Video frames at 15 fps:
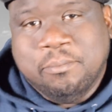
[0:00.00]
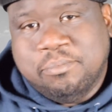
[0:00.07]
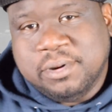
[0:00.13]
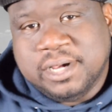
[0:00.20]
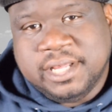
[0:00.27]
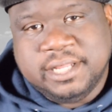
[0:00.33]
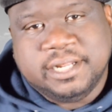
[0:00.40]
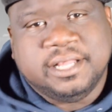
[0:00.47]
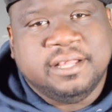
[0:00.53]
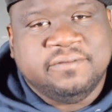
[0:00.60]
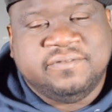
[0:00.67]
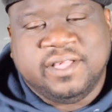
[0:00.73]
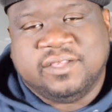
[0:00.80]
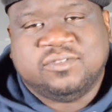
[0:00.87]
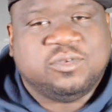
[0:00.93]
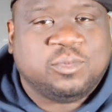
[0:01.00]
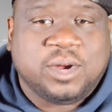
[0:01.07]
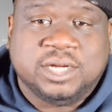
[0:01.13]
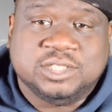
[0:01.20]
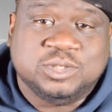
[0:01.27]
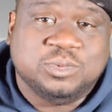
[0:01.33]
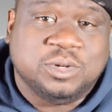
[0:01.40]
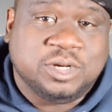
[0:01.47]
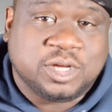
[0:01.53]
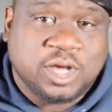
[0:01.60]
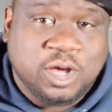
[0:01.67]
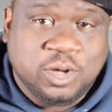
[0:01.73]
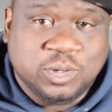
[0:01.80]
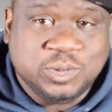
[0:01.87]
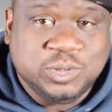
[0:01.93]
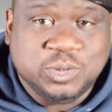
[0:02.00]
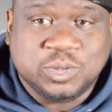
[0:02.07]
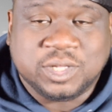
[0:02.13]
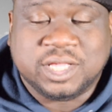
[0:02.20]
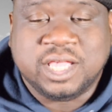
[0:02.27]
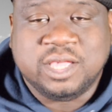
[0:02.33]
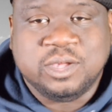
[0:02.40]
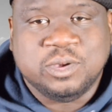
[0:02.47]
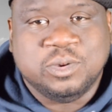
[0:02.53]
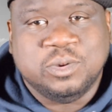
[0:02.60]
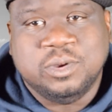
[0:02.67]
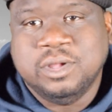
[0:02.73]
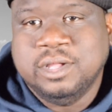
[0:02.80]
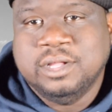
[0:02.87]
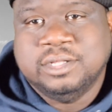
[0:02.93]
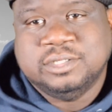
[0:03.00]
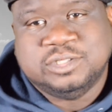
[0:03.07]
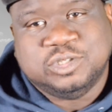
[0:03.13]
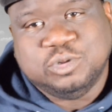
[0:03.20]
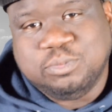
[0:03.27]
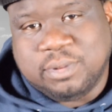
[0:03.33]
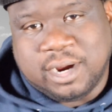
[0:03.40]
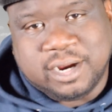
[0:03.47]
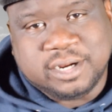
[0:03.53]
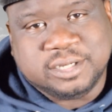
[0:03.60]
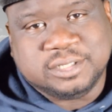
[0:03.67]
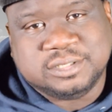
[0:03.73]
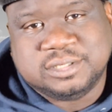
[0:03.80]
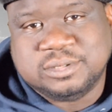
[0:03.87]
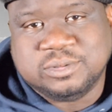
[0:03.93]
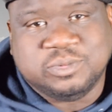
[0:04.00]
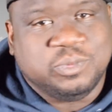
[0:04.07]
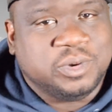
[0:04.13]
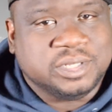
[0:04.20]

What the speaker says: but if that's the route you want to go, you kill two birds,